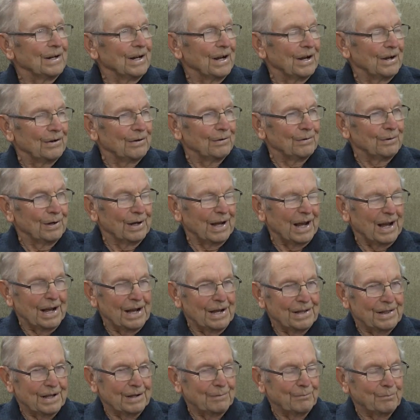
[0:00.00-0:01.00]
Now,
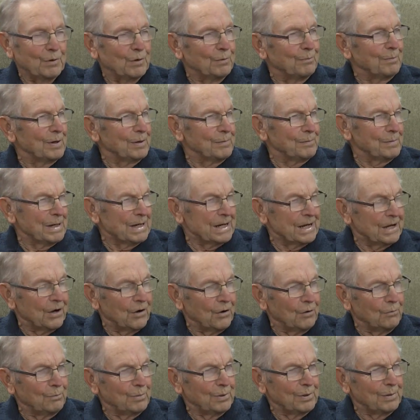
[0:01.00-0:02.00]
I think,
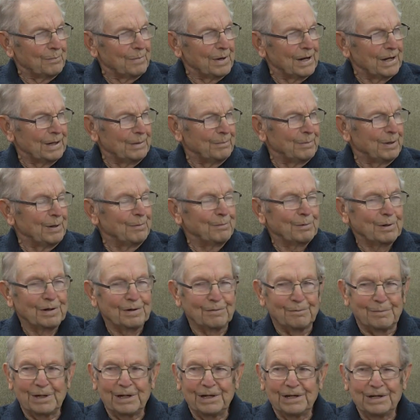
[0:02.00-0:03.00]
hope many people
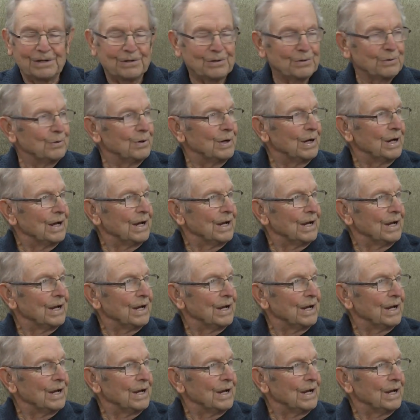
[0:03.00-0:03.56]
have been to